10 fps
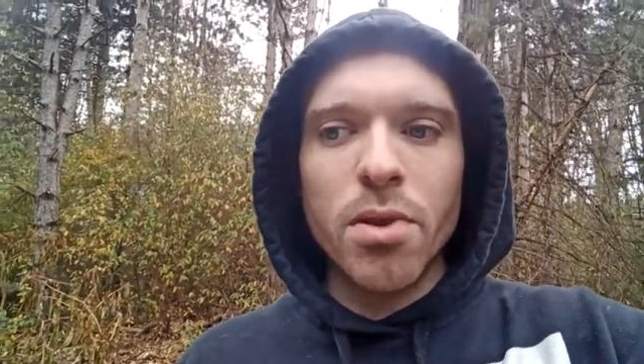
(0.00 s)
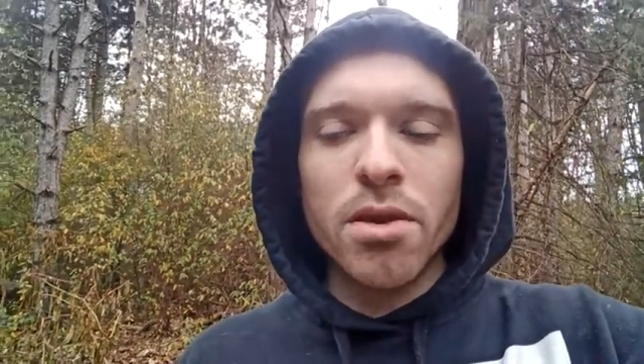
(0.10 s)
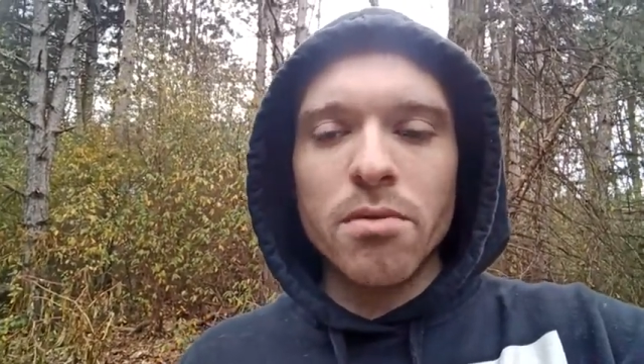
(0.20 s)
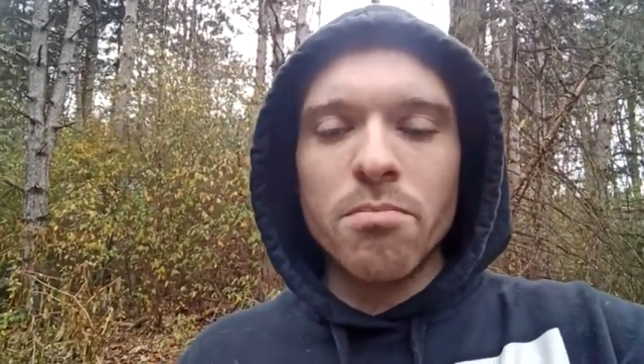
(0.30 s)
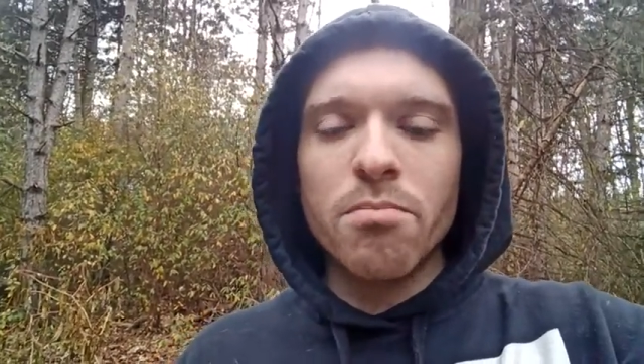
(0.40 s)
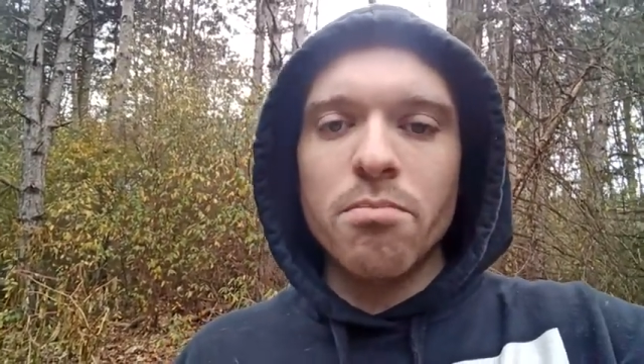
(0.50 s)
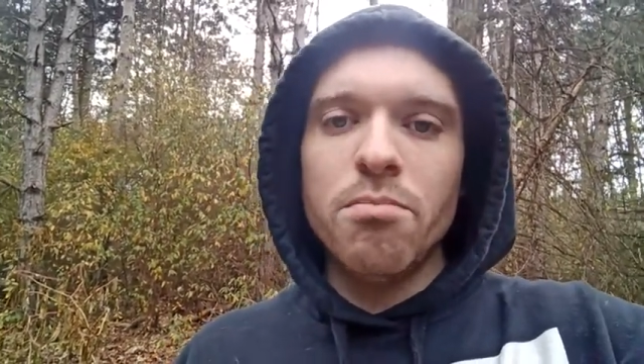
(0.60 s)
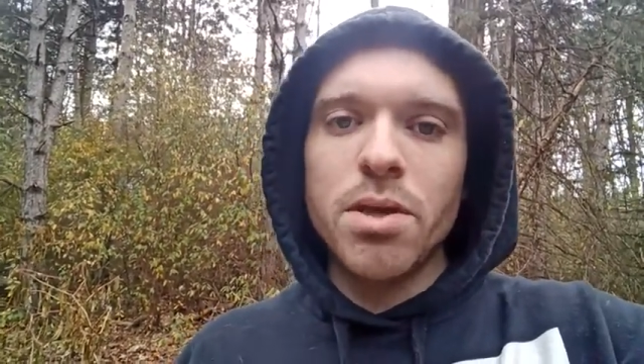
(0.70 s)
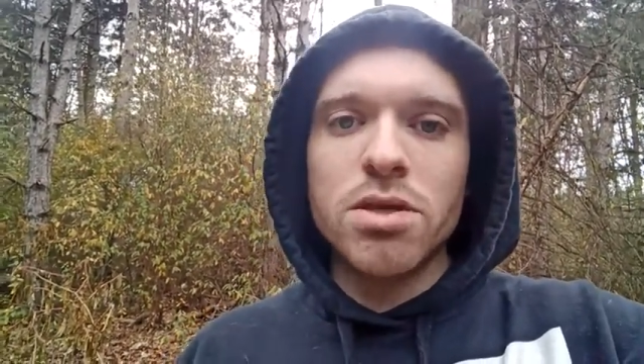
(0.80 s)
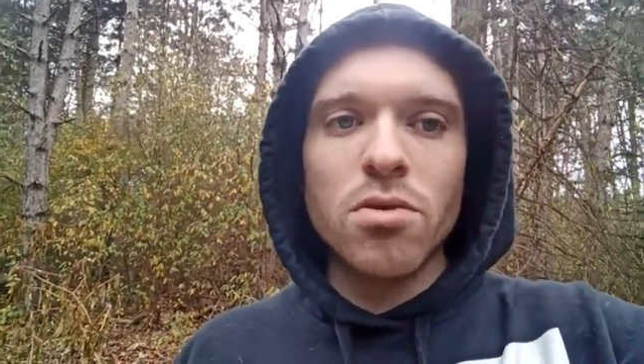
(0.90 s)

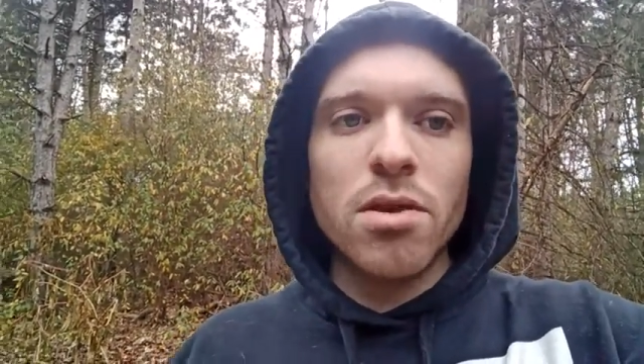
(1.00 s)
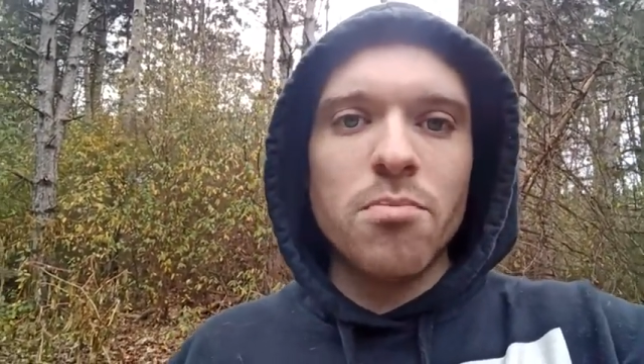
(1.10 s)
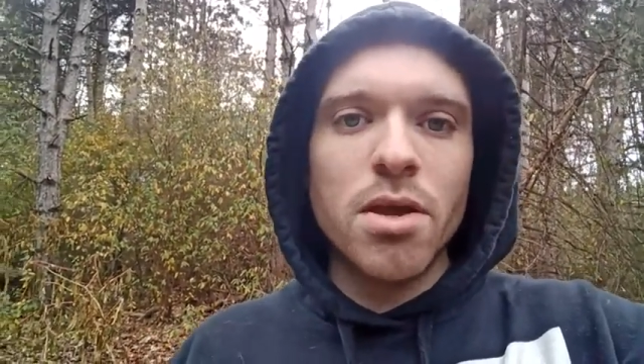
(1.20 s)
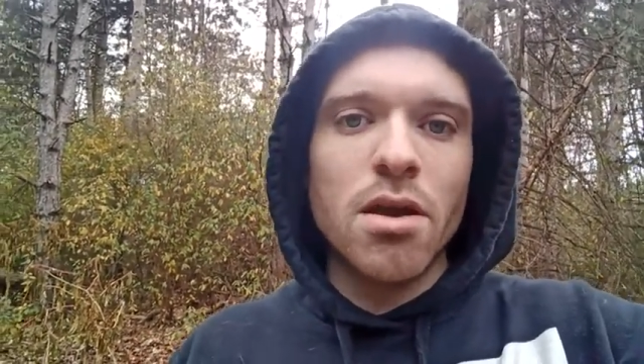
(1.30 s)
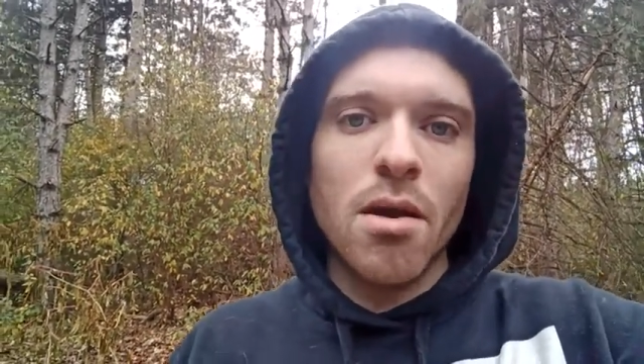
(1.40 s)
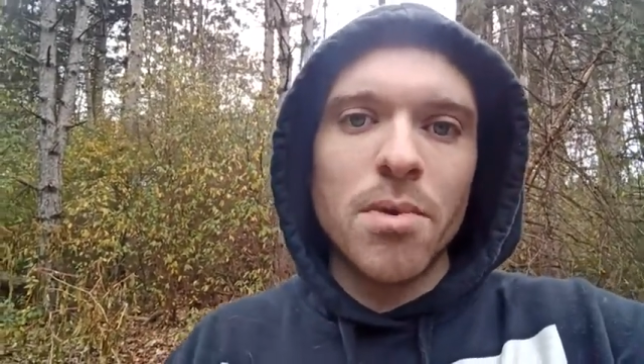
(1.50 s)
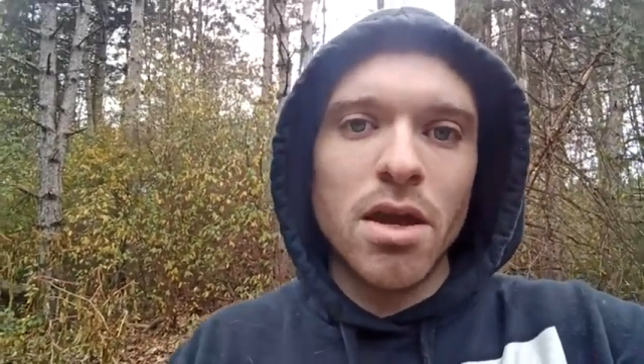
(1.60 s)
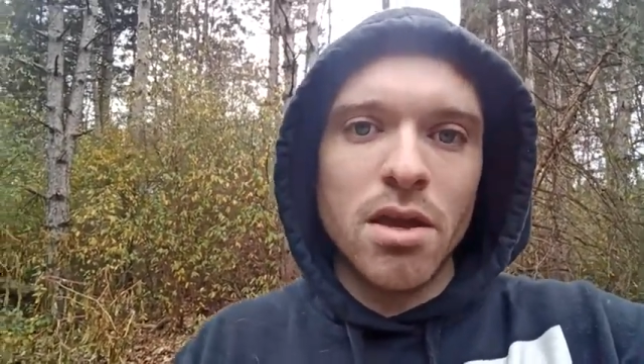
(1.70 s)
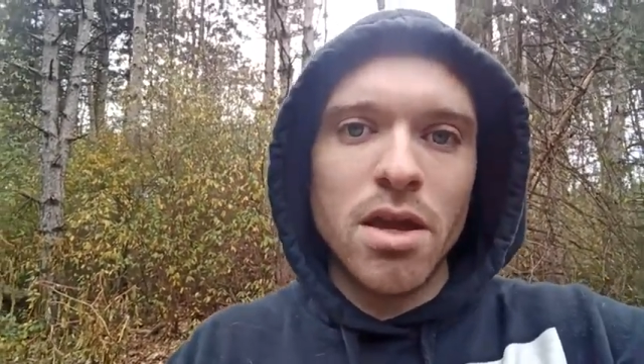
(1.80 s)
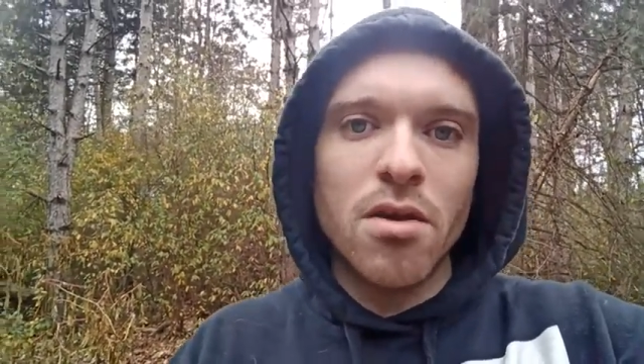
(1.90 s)
between becoming
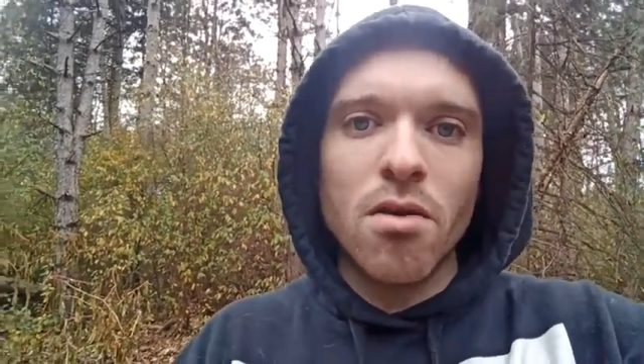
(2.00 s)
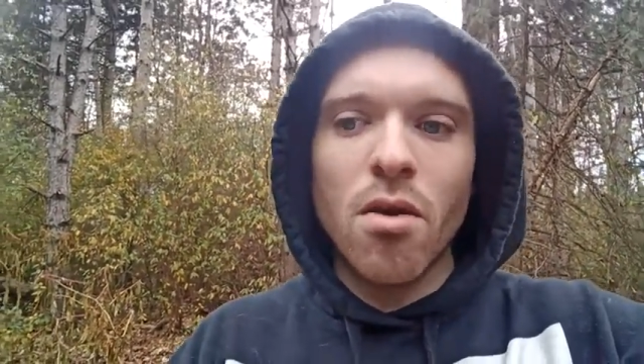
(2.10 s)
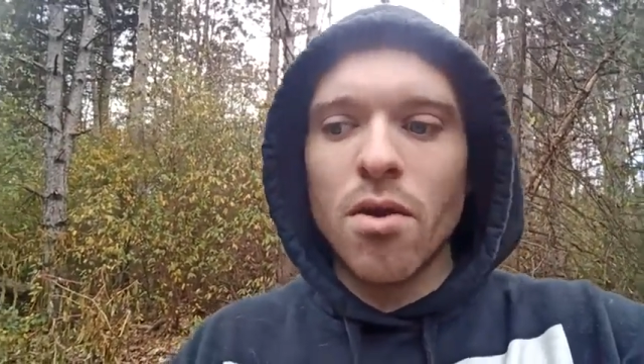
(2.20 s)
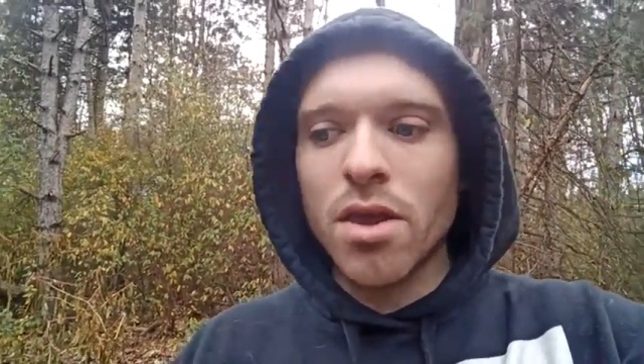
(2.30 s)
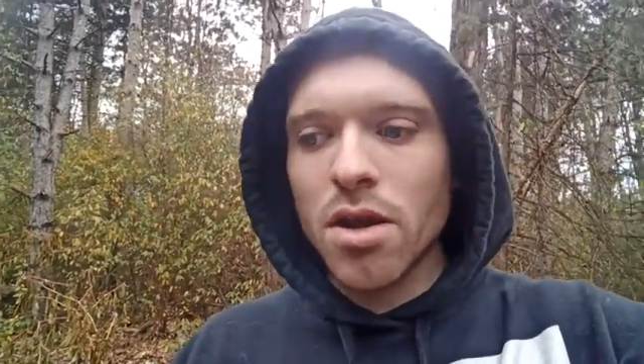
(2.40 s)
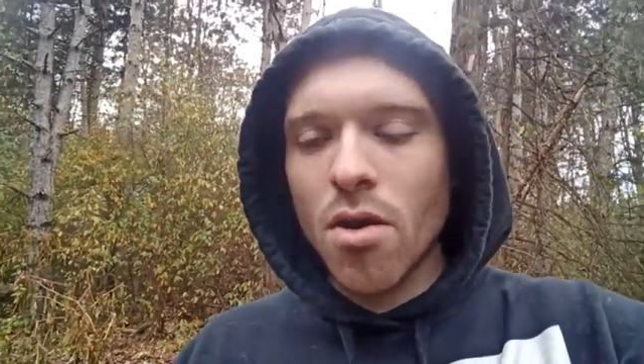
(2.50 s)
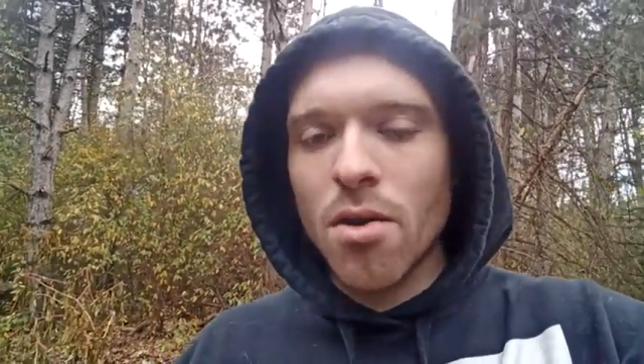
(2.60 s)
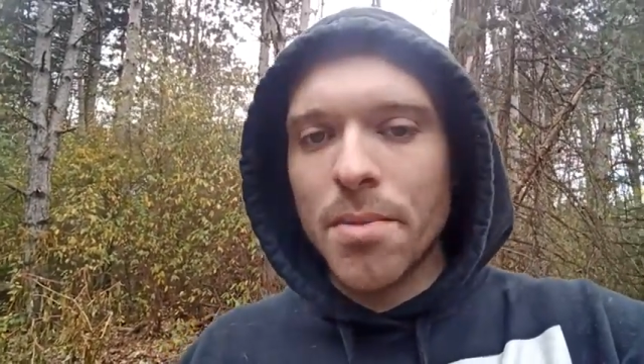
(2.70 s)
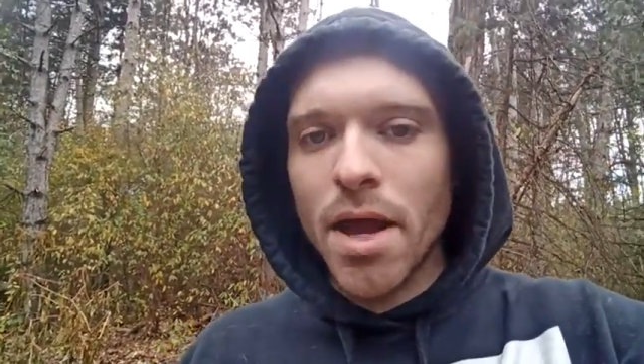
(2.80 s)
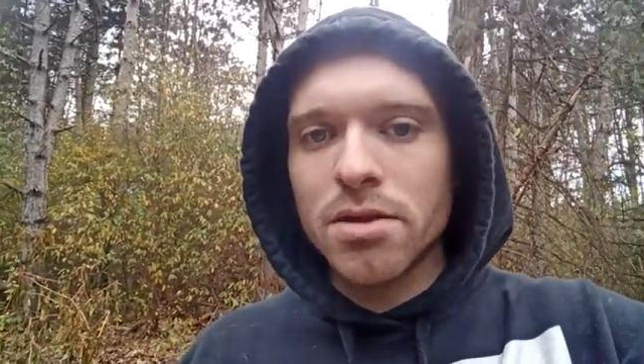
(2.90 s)
a hero and then
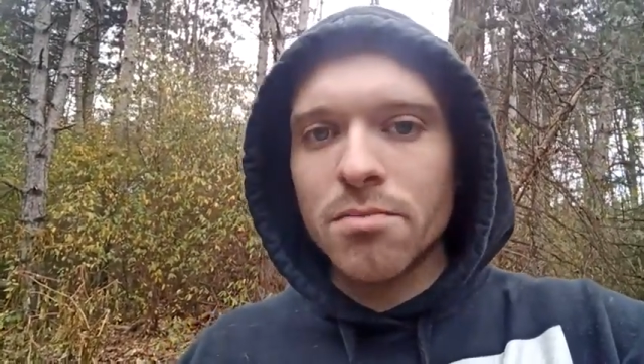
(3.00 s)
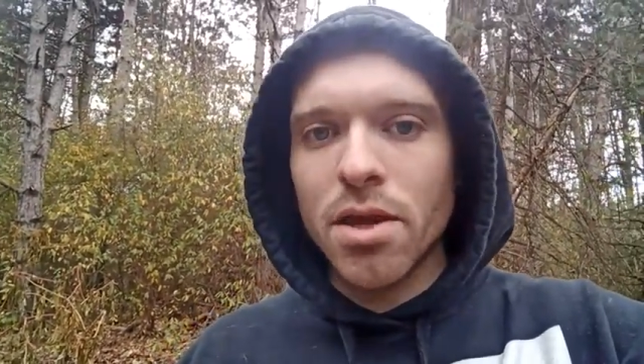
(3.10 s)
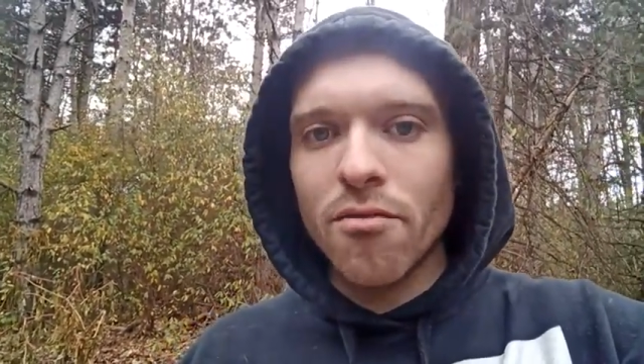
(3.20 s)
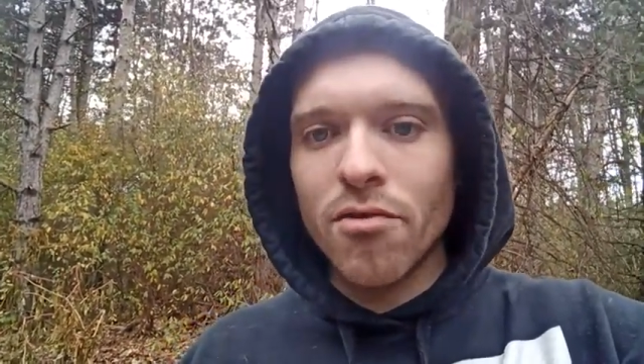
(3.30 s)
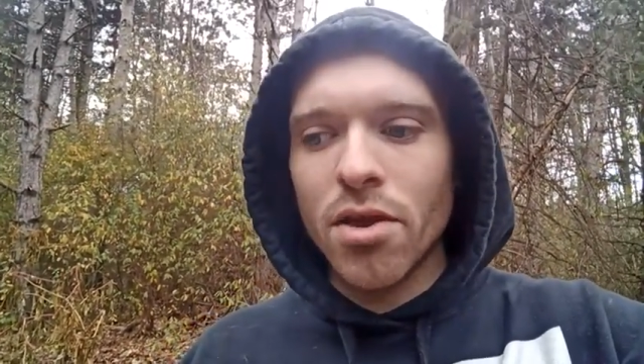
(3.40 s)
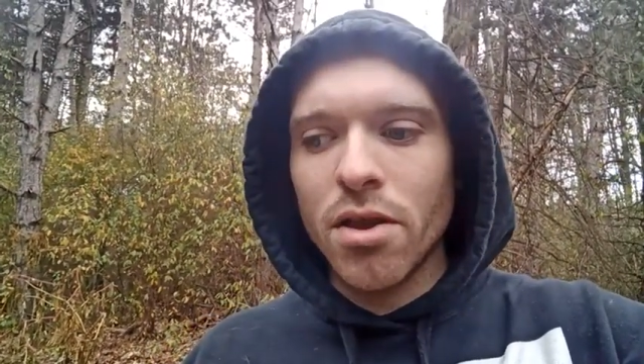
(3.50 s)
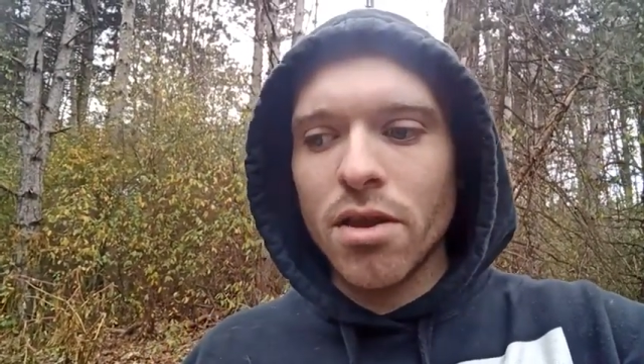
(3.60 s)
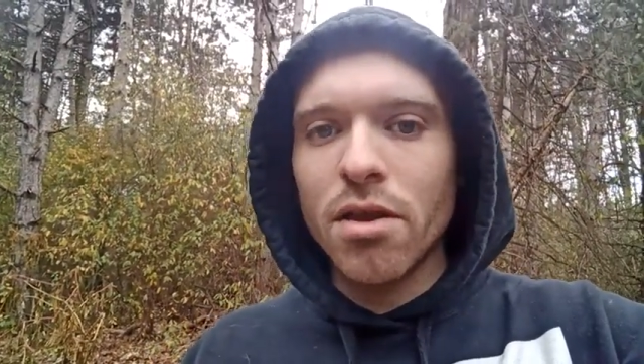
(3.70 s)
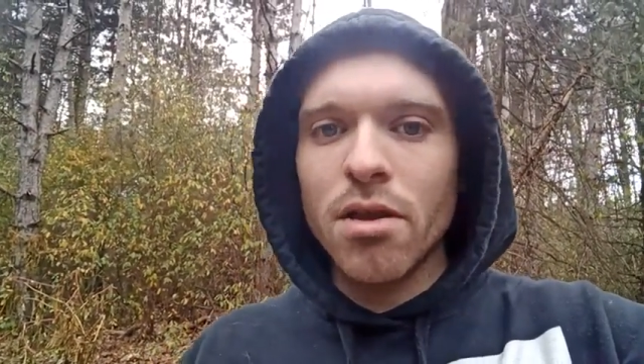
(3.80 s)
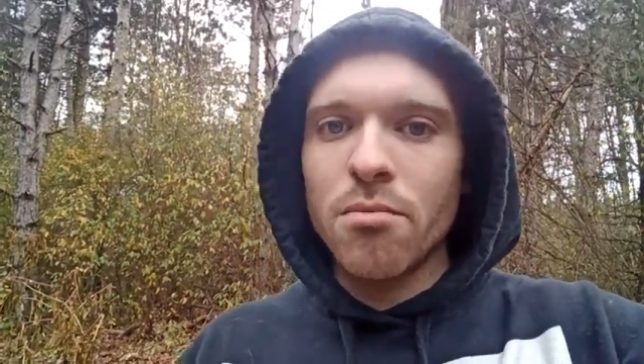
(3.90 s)
going back to being a villain,